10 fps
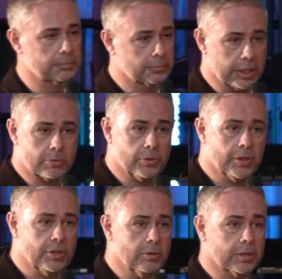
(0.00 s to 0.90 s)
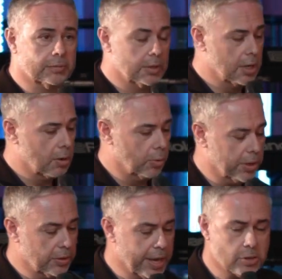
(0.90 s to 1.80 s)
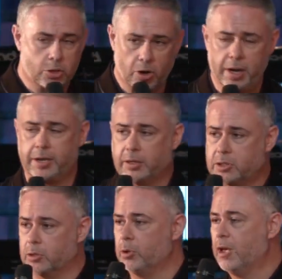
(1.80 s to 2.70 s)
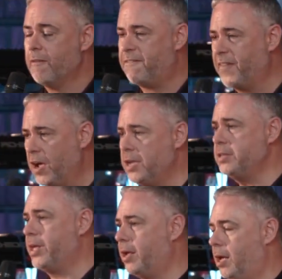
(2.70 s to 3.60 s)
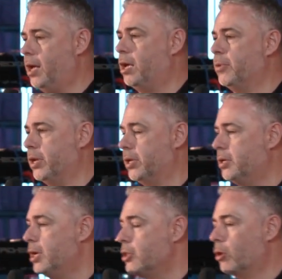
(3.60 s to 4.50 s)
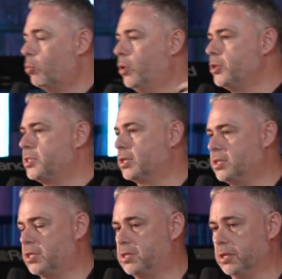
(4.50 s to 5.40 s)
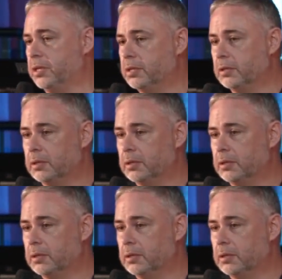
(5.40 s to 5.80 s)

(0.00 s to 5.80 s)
That's what they're doing. We're, they're trying to find that harmony that once existed.